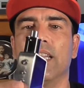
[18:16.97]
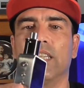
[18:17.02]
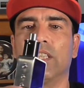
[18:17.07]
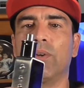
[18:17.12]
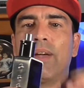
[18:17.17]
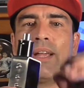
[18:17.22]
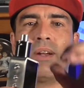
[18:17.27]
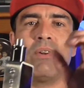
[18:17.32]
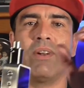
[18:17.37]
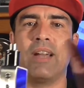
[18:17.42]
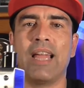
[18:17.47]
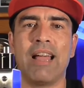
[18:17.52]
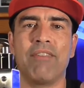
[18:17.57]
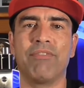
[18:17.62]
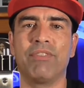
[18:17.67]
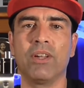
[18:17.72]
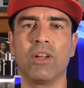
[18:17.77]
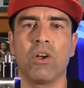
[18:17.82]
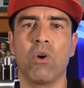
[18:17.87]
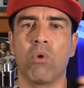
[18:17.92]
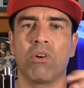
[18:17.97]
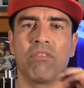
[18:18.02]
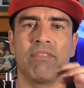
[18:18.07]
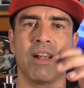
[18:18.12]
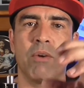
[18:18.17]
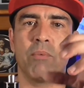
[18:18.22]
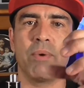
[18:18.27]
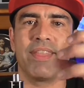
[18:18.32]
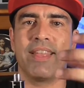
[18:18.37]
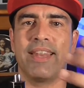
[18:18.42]
So I don't have to go
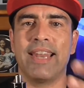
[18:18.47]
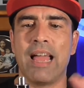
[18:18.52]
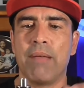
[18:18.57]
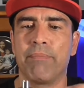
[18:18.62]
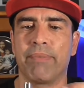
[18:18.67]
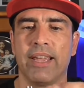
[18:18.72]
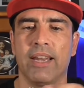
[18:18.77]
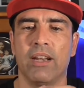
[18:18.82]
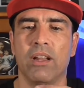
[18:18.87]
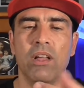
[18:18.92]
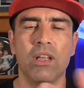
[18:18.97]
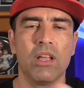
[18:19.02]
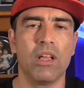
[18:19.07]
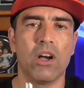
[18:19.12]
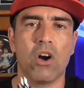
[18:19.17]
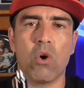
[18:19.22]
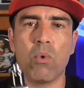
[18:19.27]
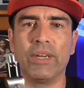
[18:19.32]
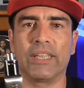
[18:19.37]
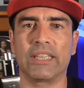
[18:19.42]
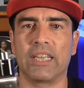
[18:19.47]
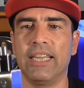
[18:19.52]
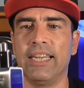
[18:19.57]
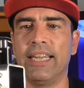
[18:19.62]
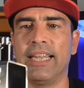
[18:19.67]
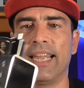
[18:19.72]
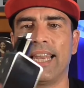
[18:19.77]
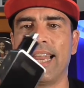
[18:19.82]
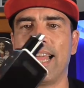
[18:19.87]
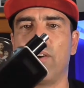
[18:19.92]
around with a napkin always
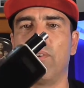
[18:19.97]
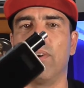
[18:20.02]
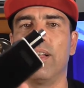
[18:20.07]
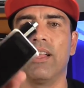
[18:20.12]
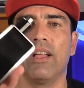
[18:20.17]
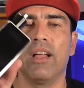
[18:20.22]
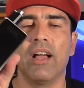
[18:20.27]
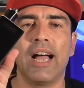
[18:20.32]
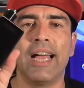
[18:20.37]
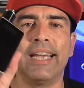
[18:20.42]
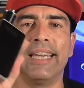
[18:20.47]
cleaning it out.